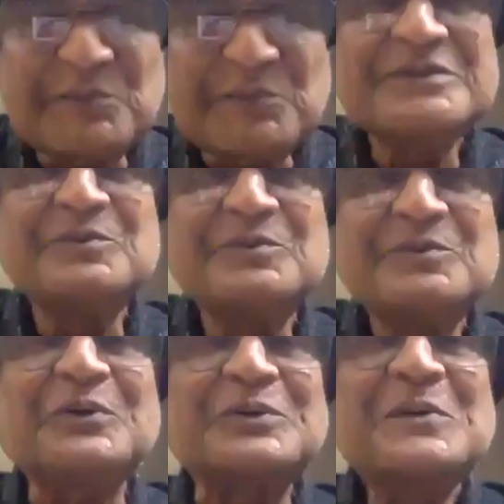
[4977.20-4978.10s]
mean,
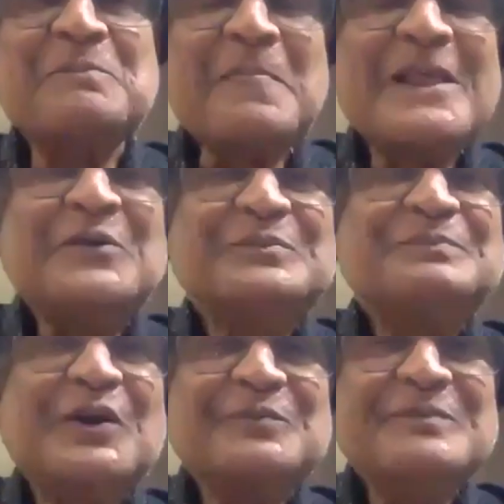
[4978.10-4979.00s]
look,
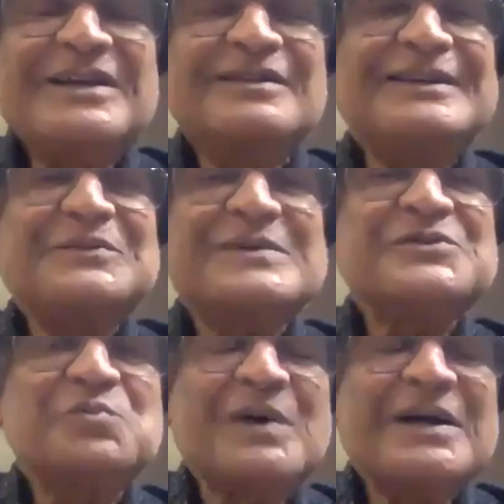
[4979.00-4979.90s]
for me, it
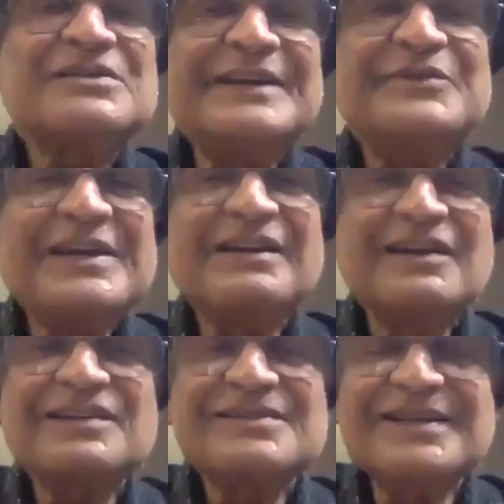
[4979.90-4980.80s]
was once I
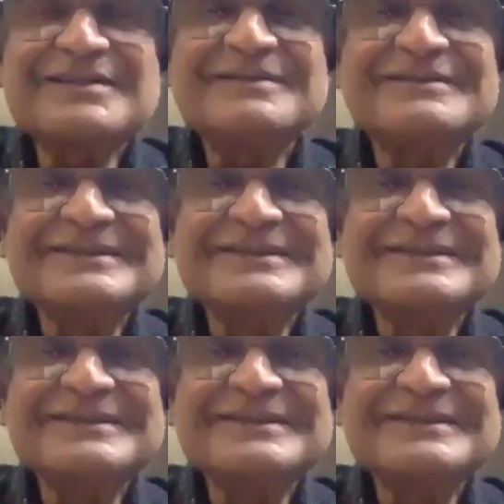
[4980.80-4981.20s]
realized that